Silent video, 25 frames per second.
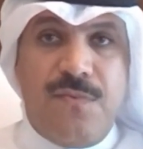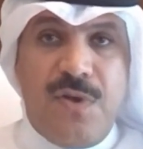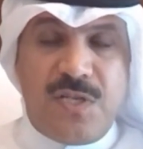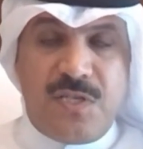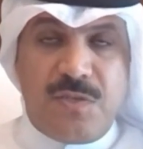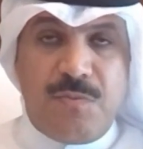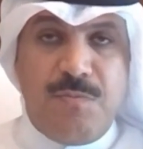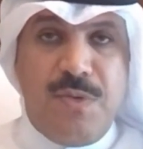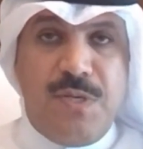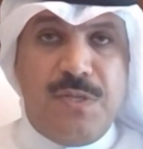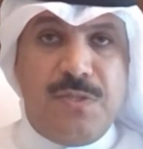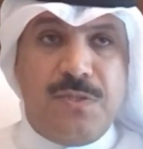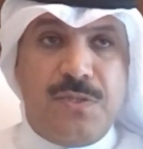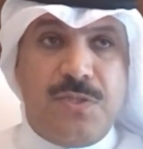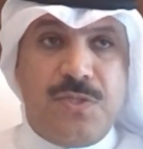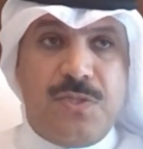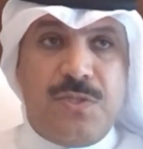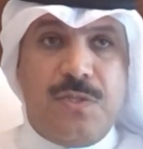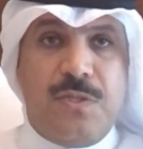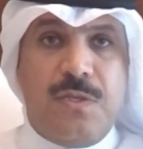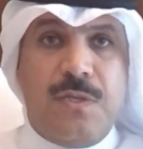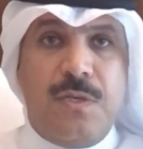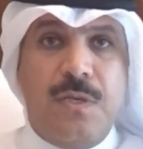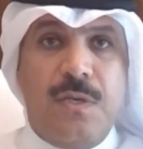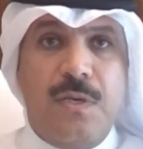
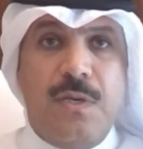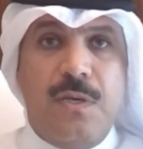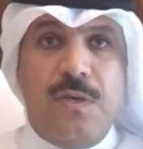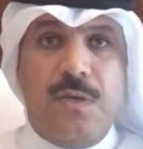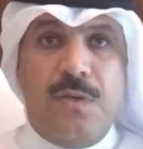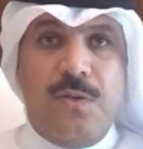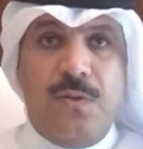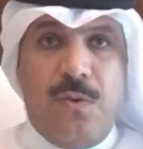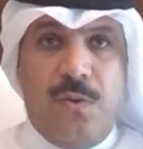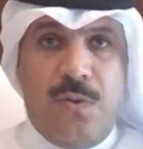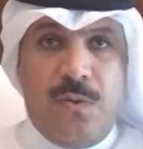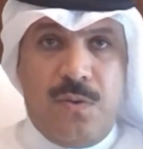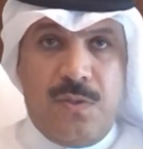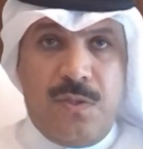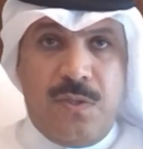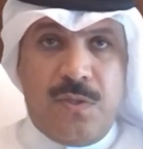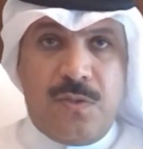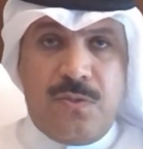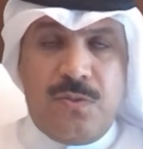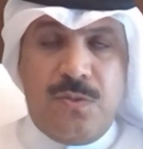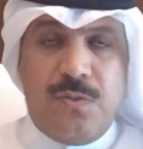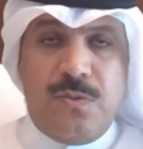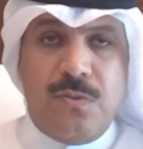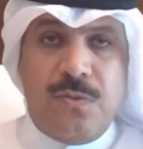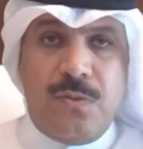investments in order
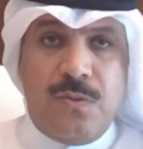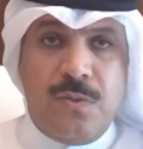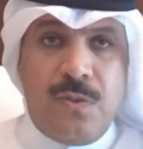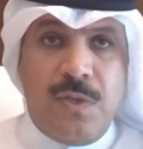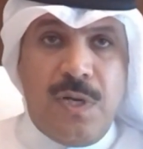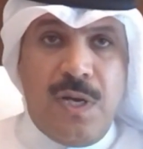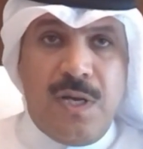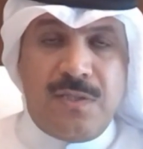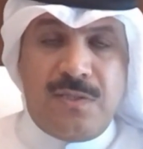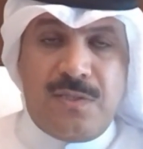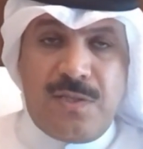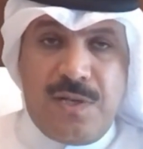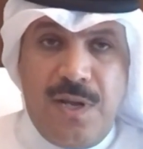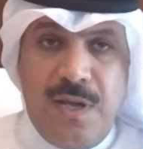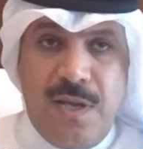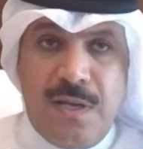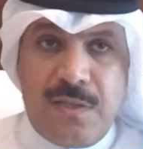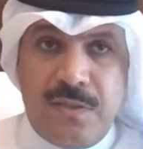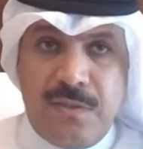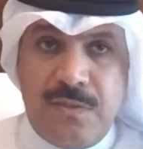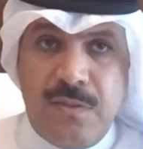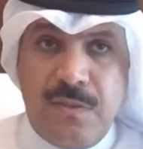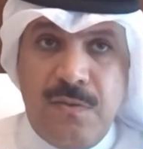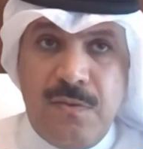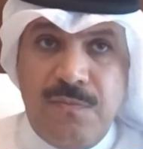to
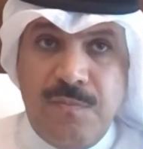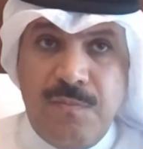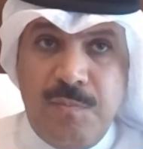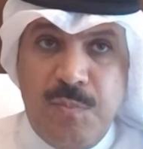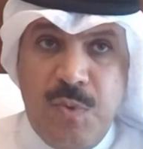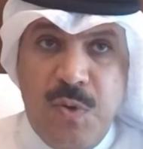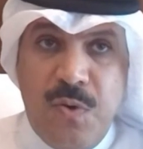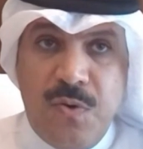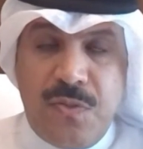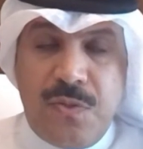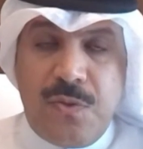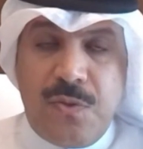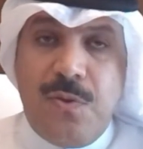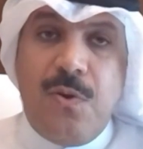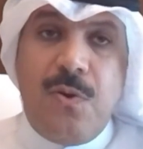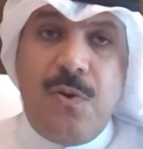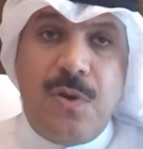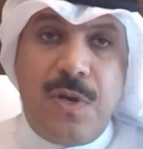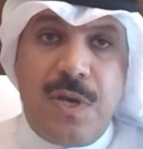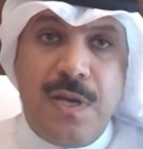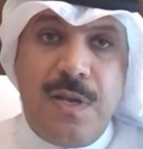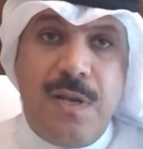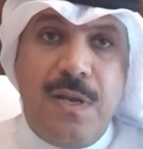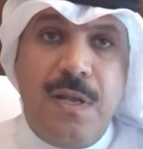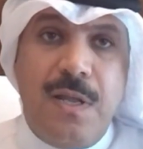attract both
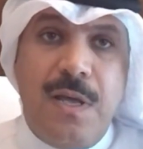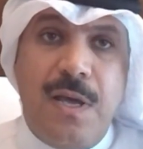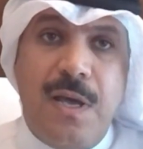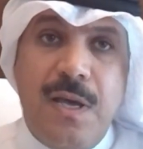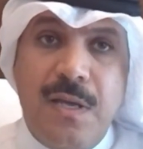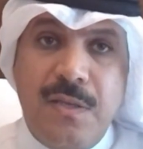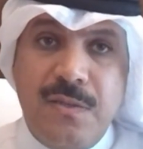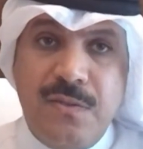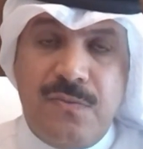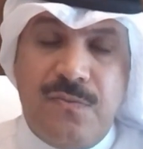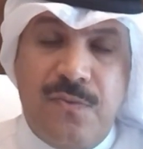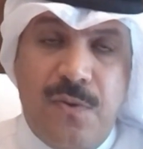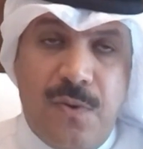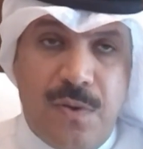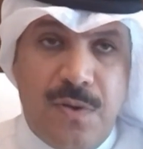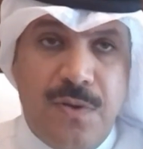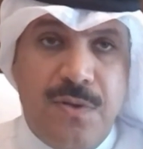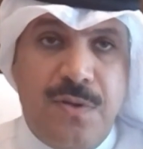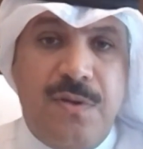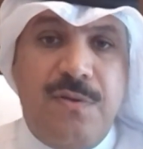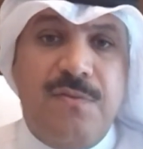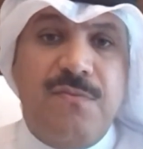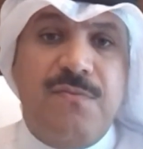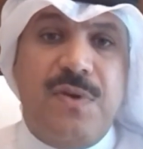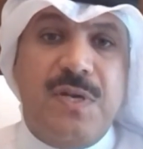local and
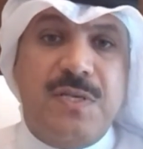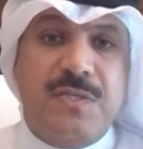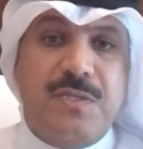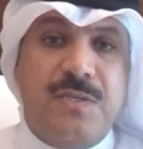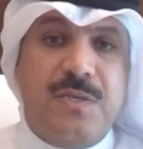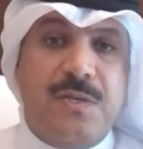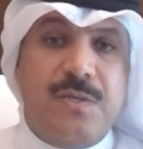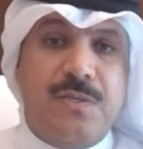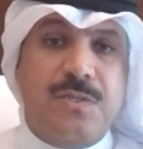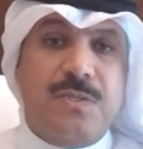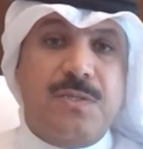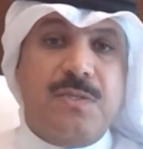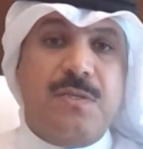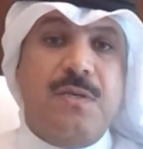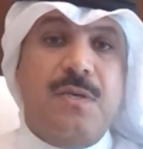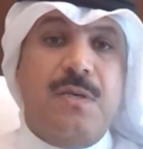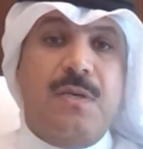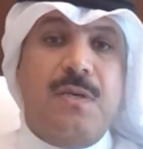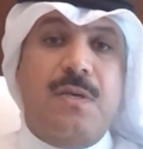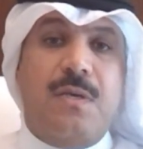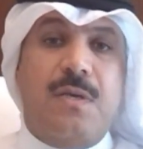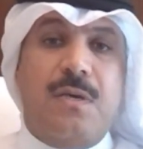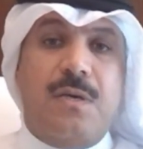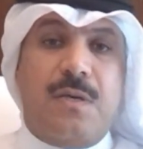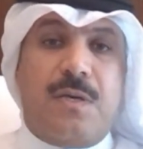foreign investors,
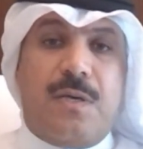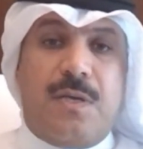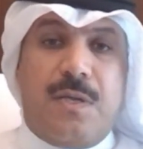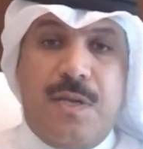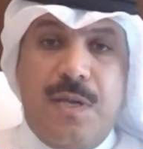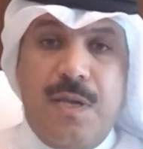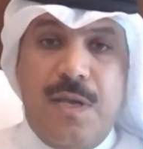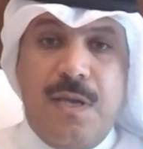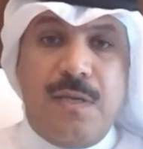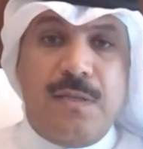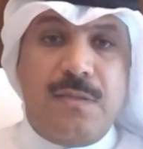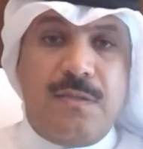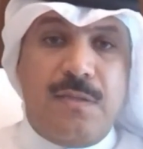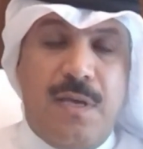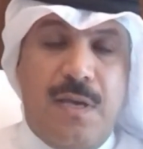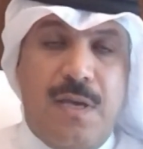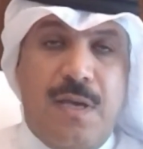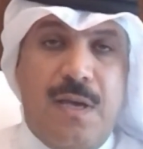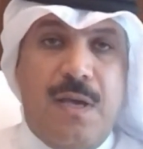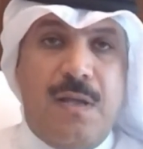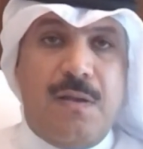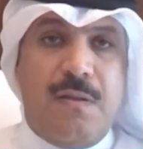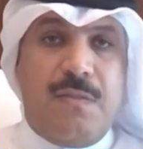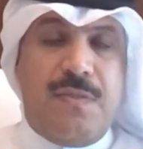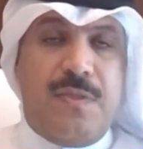create a
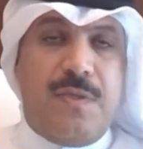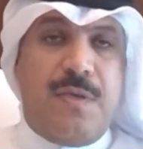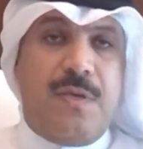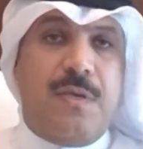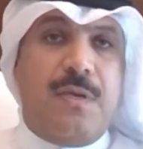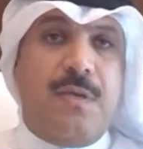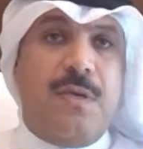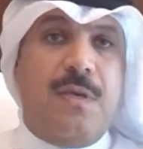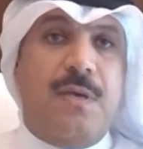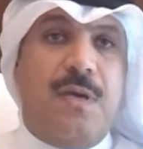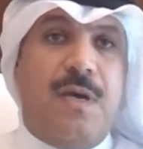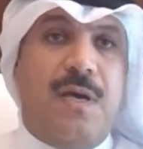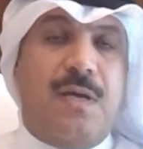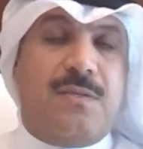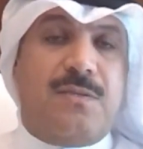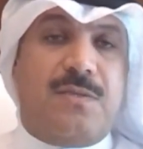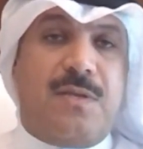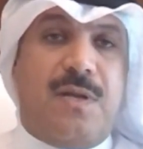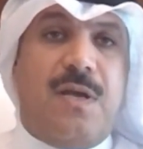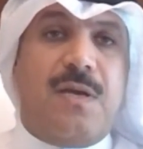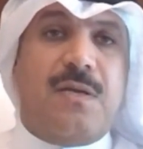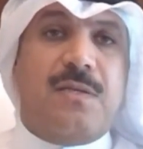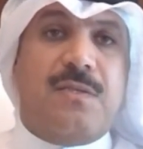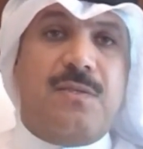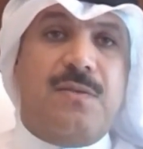healthy,
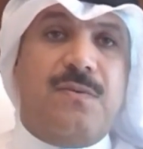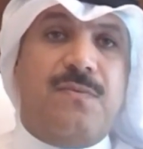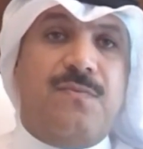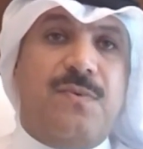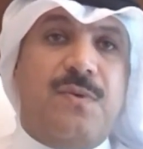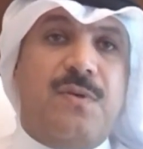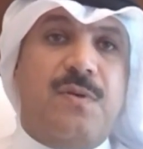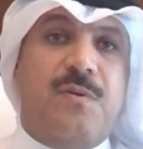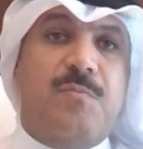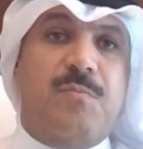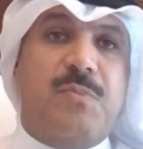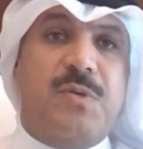attractive